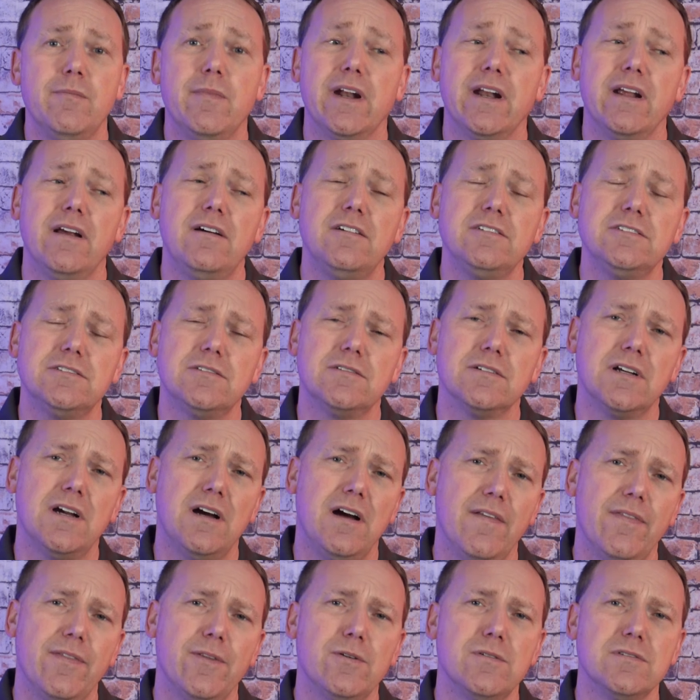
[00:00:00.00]
But I also
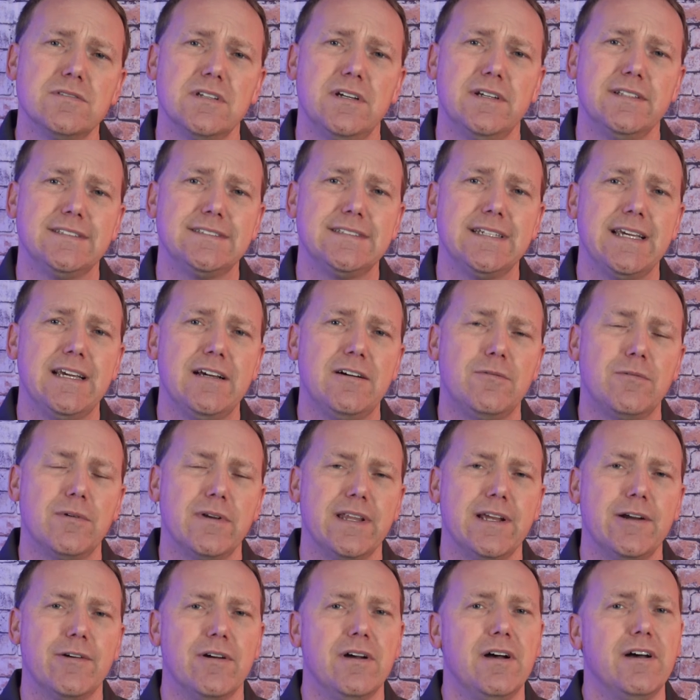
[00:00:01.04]
caught those on sale
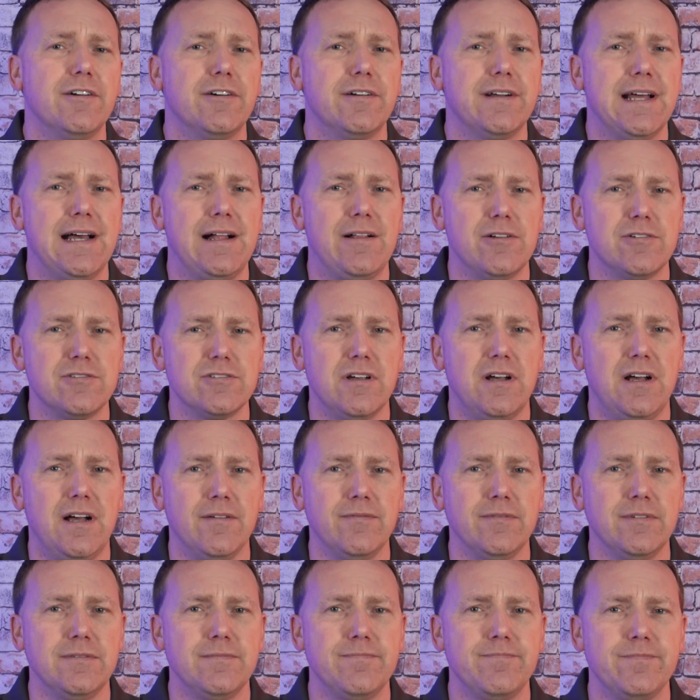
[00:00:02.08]
where they were $100
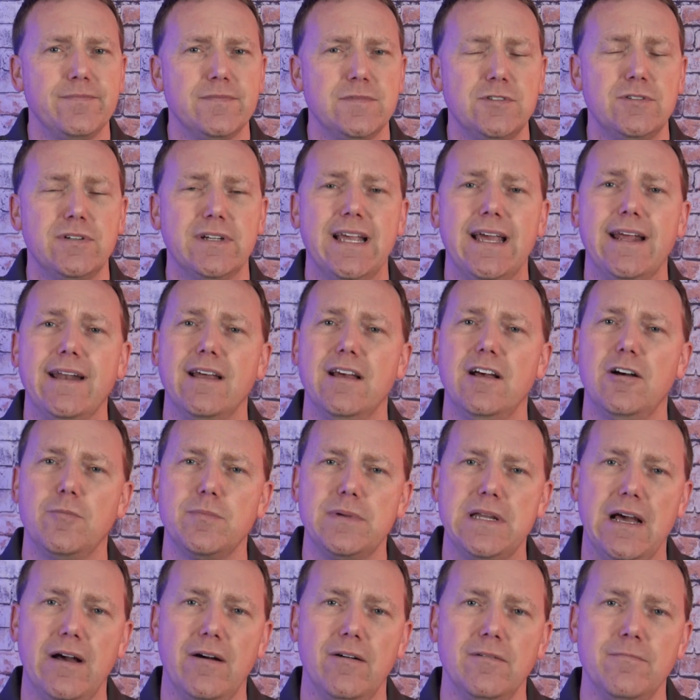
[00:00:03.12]
off, so it kind of
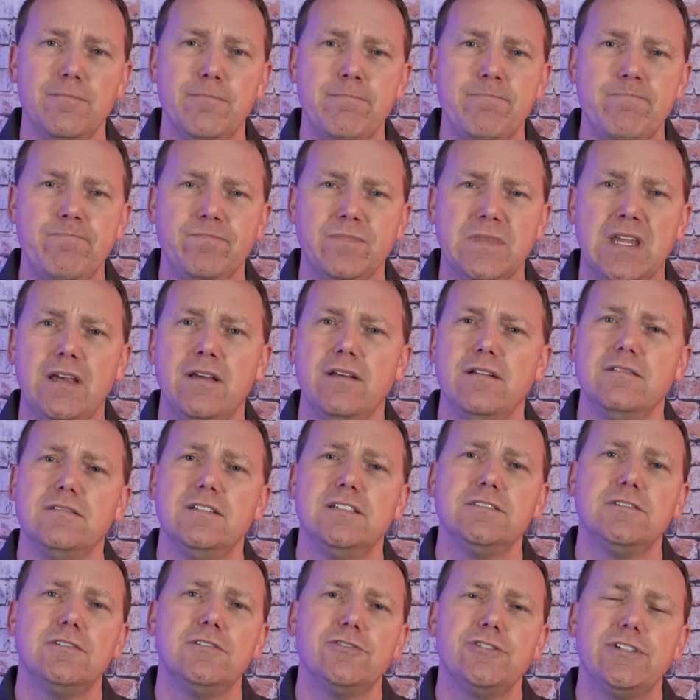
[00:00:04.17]
helped out. So
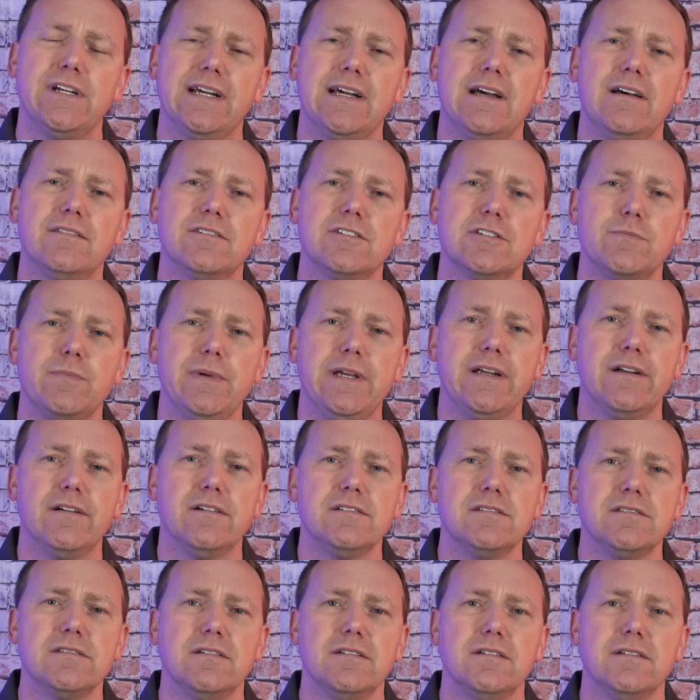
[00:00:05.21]
let's go check out the
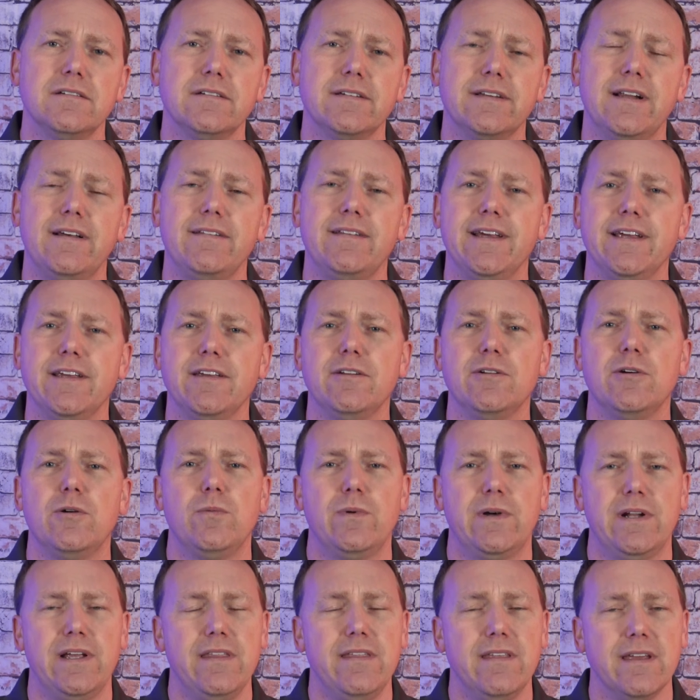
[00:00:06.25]
speakers and I'll let you know
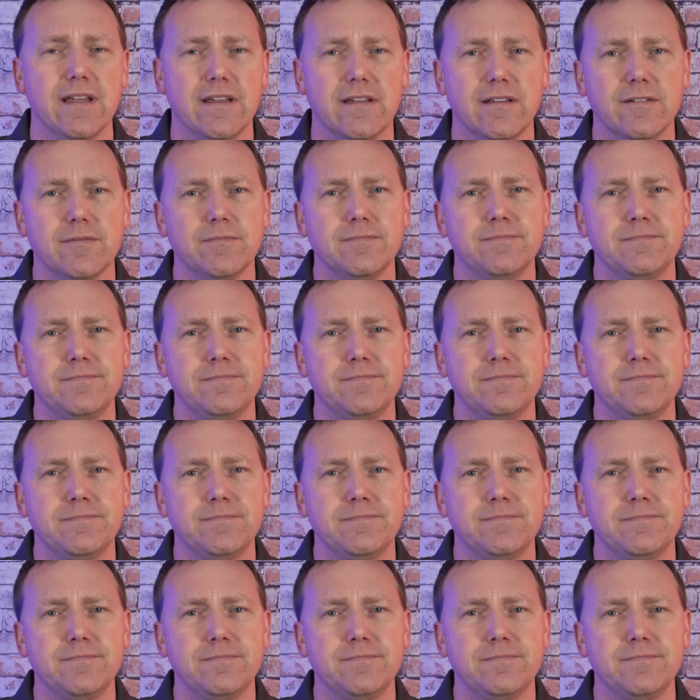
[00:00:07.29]
what I think.